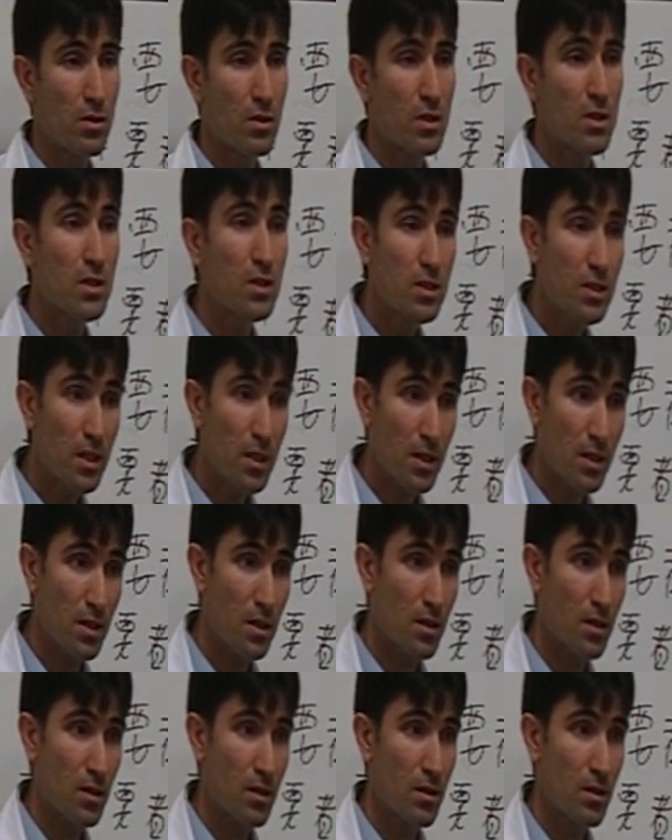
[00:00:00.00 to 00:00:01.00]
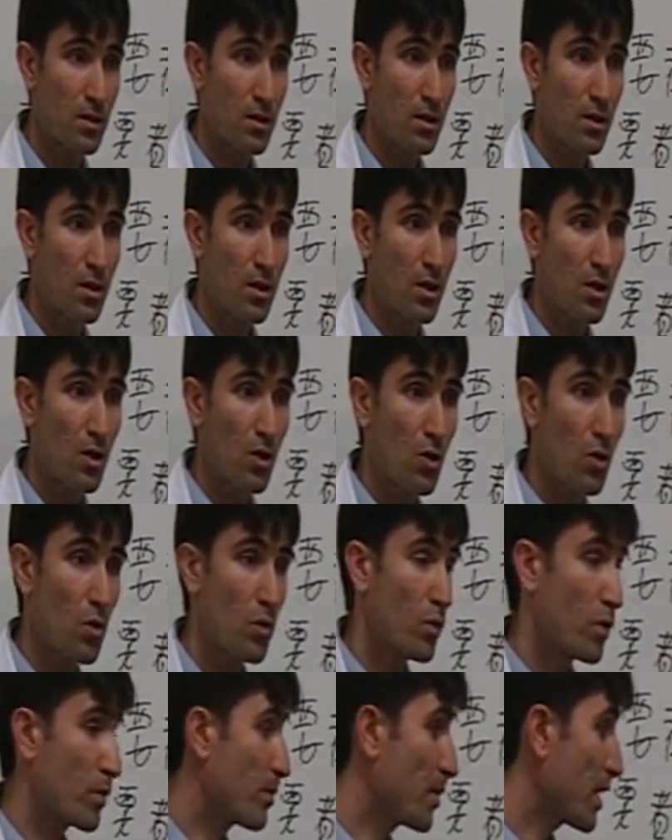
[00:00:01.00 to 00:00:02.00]
sick, or
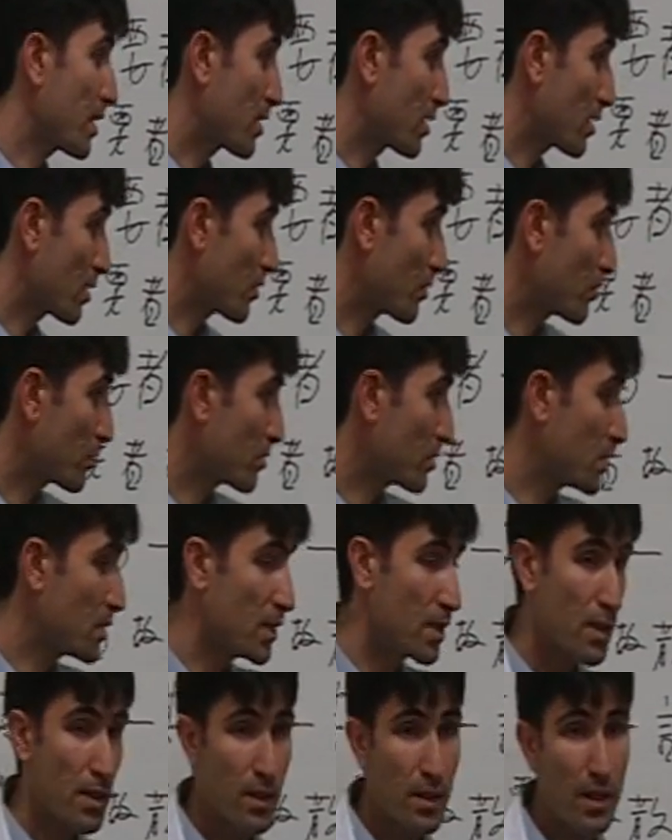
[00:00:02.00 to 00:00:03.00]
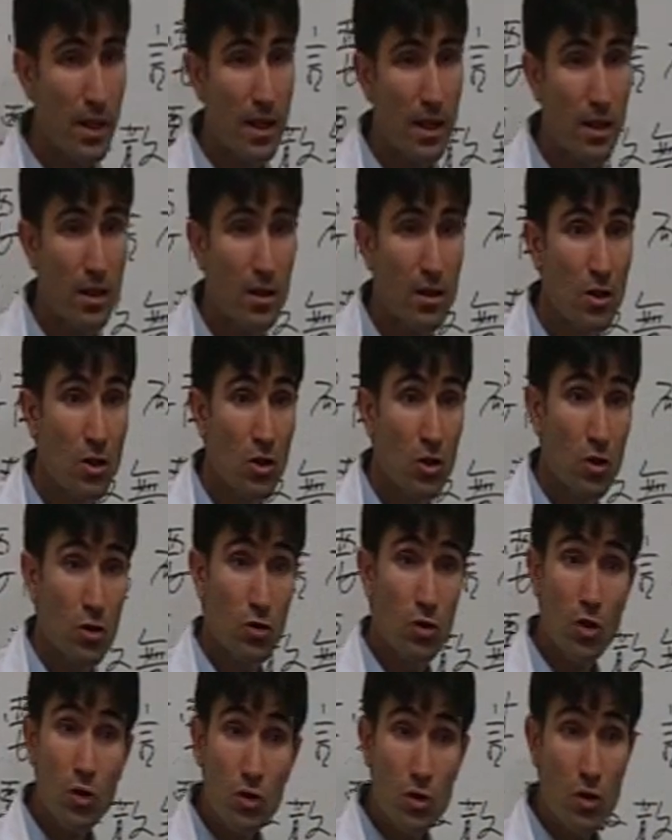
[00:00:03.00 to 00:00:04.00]
we make her yin and yang
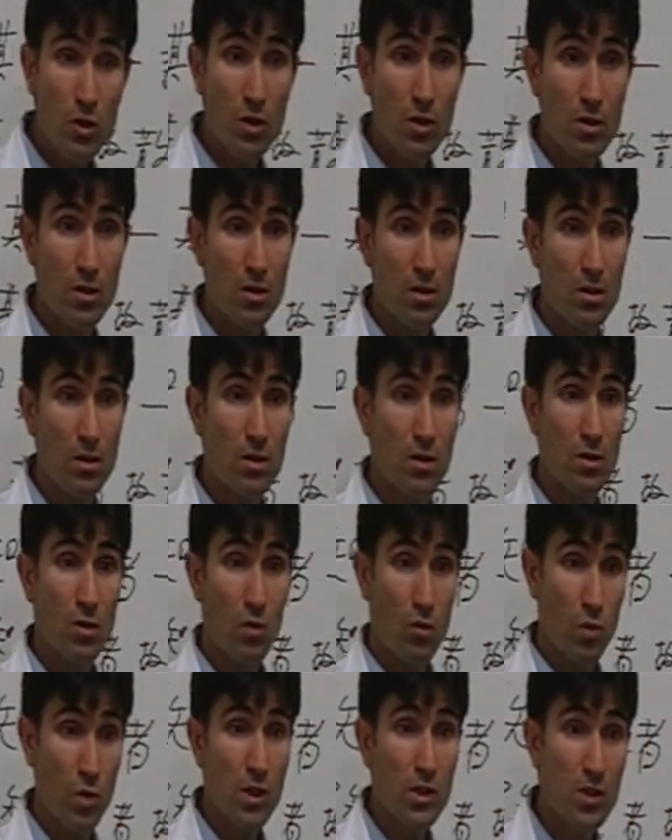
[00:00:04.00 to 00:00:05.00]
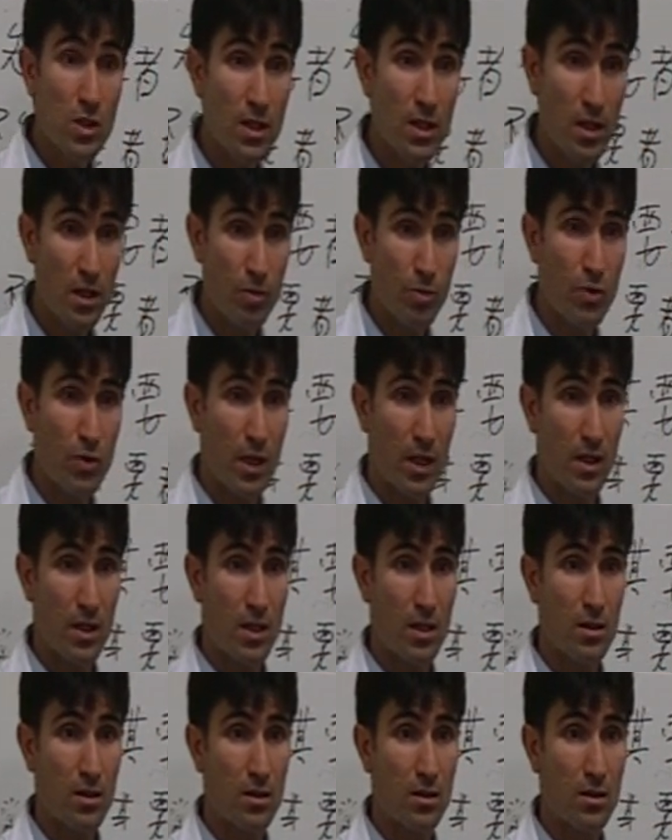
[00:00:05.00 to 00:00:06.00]
not good when she gets pregnant.